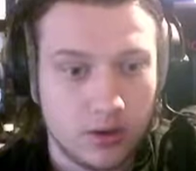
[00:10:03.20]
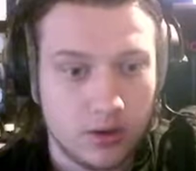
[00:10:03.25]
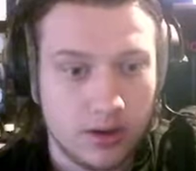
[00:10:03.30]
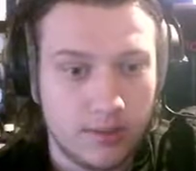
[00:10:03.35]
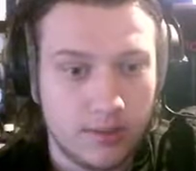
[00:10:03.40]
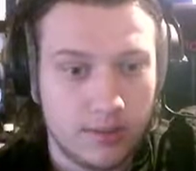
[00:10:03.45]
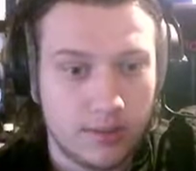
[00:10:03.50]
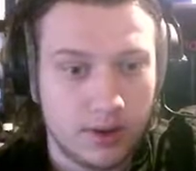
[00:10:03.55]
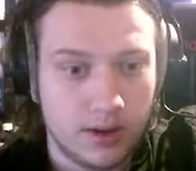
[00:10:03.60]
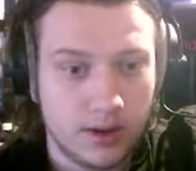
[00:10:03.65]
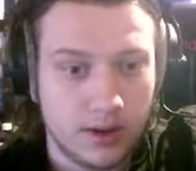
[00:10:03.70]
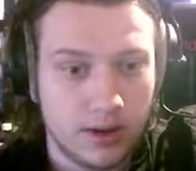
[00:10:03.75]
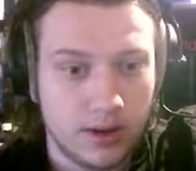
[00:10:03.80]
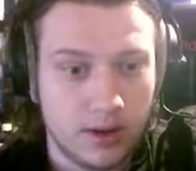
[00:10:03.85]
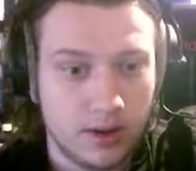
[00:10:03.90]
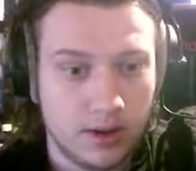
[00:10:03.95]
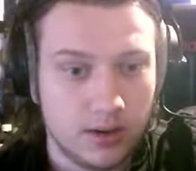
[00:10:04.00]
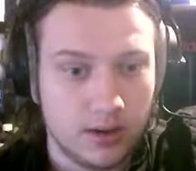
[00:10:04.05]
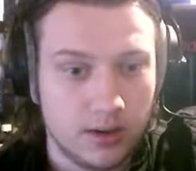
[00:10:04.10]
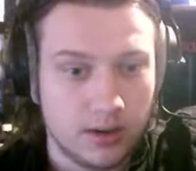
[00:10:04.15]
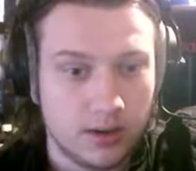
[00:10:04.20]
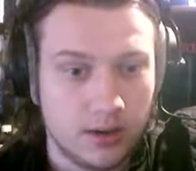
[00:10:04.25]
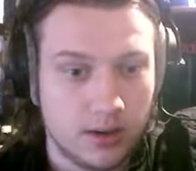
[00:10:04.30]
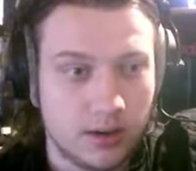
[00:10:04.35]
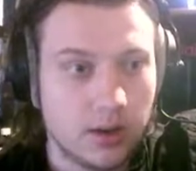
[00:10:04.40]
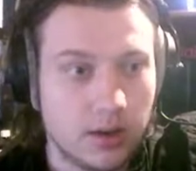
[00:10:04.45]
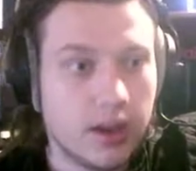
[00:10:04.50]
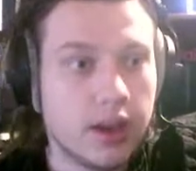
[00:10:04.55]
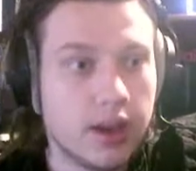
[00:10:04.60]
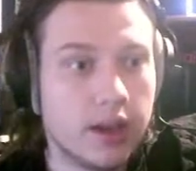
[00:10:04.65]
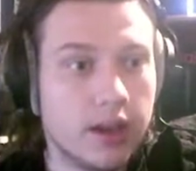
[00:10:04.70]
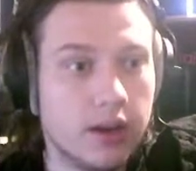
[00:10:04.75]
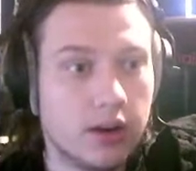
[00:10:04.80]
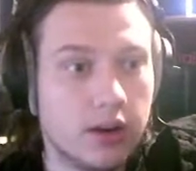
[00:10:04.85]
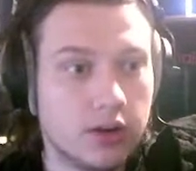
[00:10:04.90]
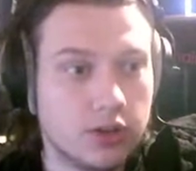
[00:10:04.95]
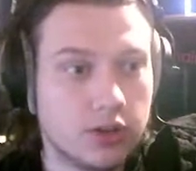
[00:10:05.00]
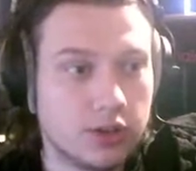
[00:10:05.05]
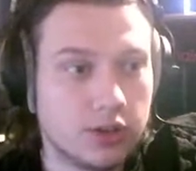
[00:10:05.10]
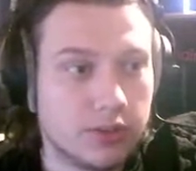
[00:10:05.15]
let me
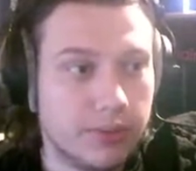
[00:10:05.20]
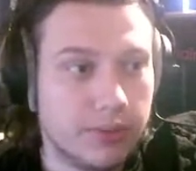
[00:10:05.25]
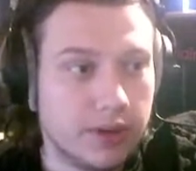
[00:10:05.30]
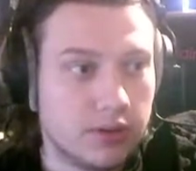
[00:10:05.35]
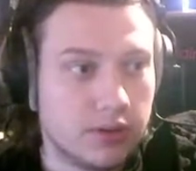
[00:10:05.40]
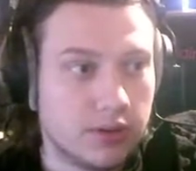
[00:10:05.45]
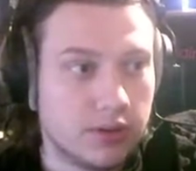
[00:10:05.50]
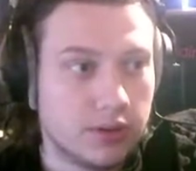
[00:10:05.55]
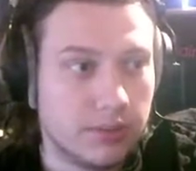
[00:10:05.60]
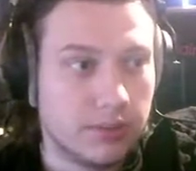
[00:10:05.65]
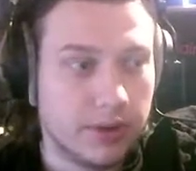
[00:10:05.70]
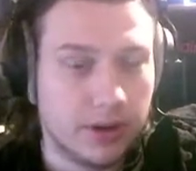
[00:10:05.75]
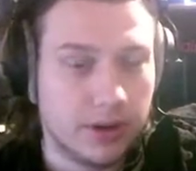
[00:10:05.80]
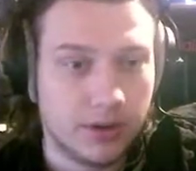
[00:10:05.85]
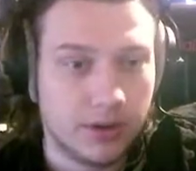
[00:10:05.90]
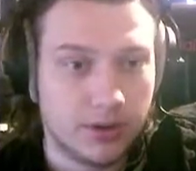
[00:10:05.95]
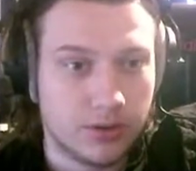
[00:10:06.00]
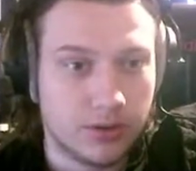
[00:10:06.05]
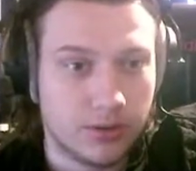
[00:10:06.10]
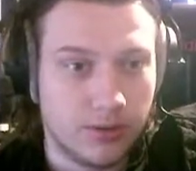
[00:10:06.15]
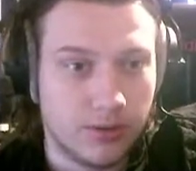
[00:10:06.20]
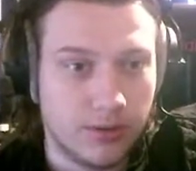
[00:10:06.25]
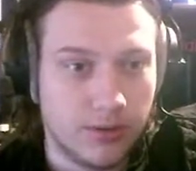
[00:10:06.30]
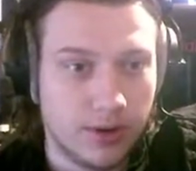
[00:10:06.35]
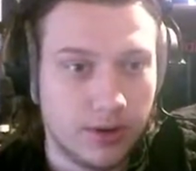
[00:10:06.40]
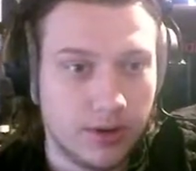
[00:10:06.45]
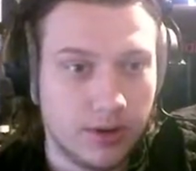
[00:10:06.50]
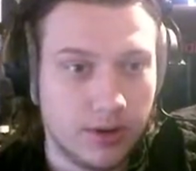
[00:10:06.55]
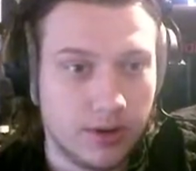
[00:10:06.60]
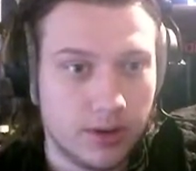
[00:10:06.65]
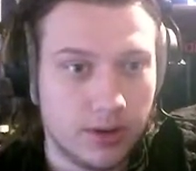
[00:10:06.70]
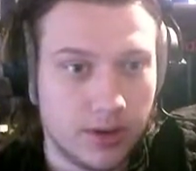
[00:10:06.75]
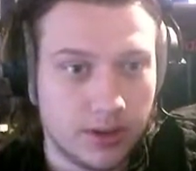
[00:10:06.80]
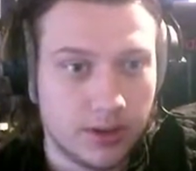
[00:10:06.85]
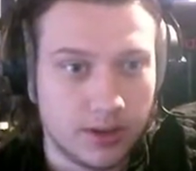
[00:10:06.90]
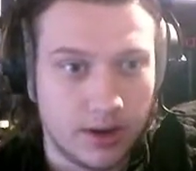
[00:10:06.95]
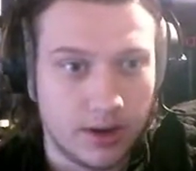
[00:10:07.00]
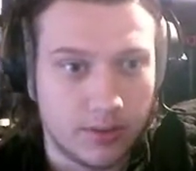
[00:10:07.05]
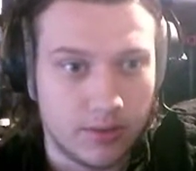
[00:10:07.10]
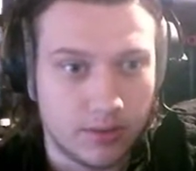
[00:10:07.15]
enlarge this a bit so it's a bit easier to read.
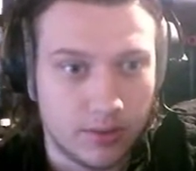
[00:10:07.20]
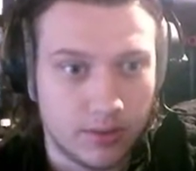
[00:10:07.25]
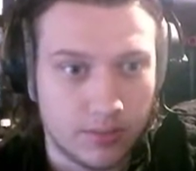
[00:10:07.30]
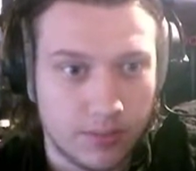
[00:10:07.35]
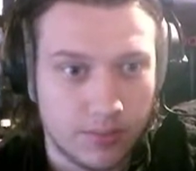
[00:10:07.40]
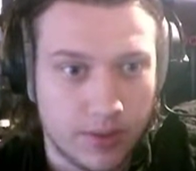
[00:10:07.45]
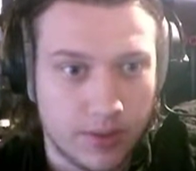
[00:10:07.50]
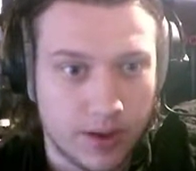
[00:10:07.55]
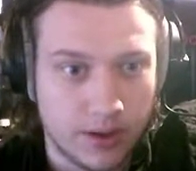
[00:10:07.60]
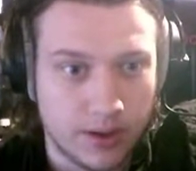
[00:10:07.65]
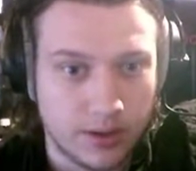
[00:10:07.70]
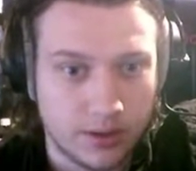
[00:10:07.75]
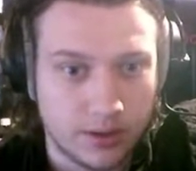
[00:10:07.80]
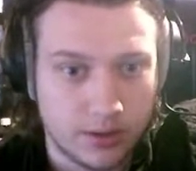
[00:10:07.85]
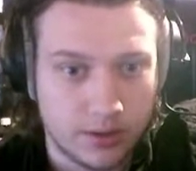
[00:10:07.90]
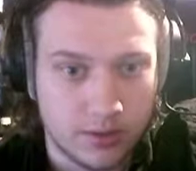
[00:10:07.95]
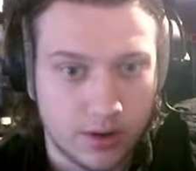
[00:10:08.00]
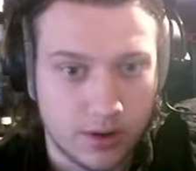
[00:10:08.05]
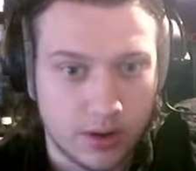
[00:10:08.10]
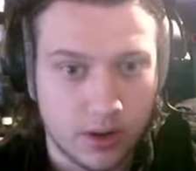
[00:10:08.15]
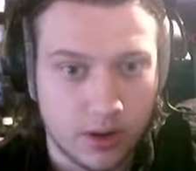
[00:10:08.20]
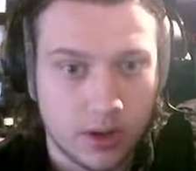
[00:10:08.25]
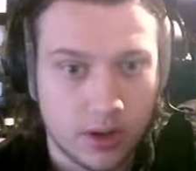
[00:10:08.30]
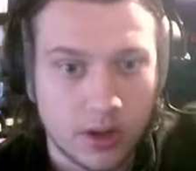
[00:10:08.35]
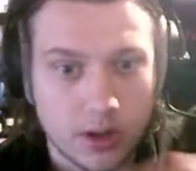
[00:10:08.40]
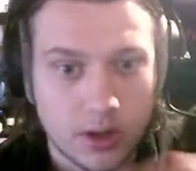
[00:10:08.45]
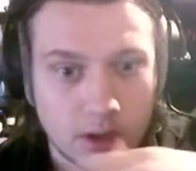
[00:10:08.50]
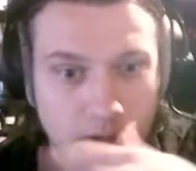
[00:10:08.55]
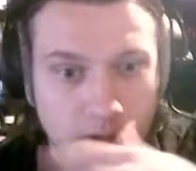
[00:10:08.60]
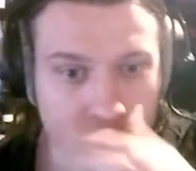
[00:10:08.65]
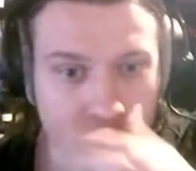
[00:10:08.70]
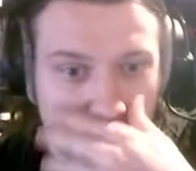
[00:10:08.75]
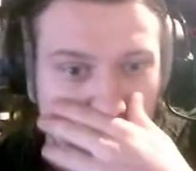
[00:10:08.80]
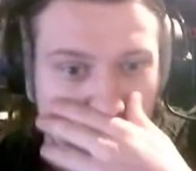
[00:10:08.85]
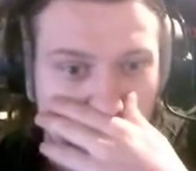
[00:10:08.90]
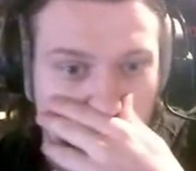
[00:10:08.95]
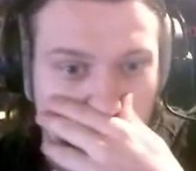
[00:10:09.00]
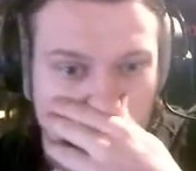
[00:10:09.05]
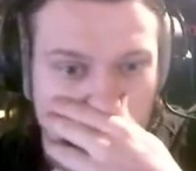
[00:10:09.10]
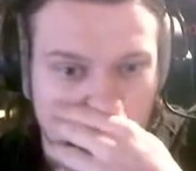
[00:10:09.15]
It's never that easy, right? So
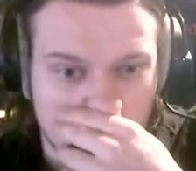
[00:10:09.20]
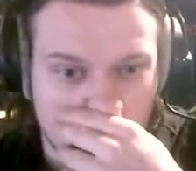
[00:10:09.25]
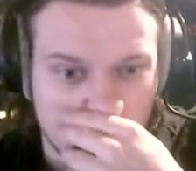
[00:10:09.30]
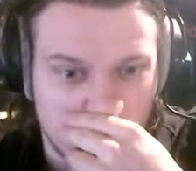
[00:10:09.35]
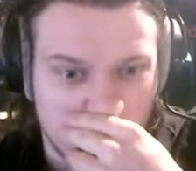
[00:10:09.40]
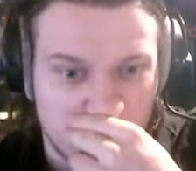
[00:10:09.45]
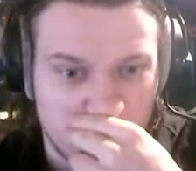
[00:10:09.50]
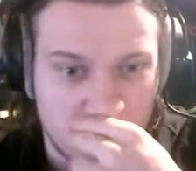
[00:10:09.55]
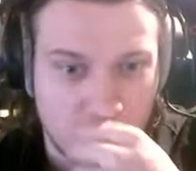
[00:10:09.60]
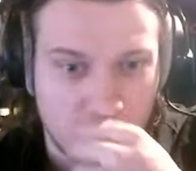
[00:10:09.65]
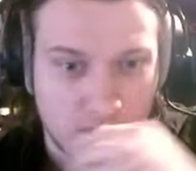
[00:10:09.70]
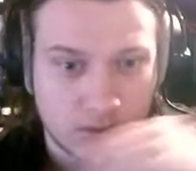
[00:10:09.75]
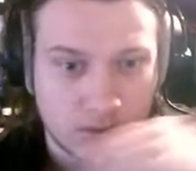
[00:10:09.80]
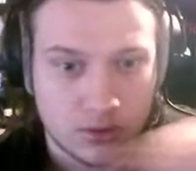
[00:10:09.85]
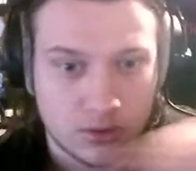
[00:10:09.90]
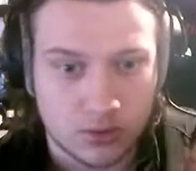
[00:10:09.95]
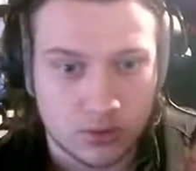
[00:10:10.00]
let's scroll down.